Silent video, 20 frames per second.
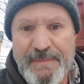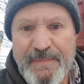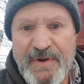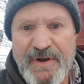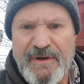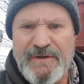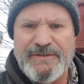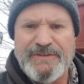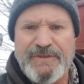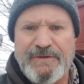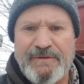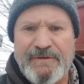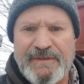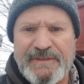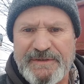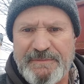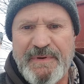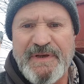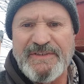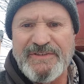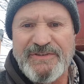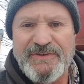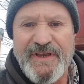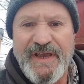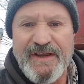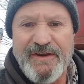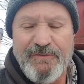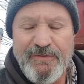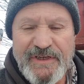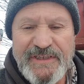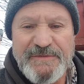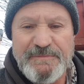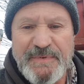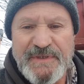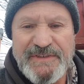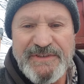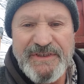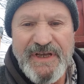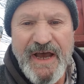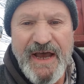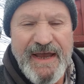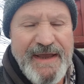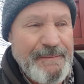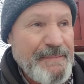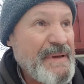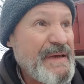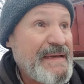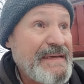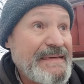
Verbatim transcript: but also especially at Christmas time?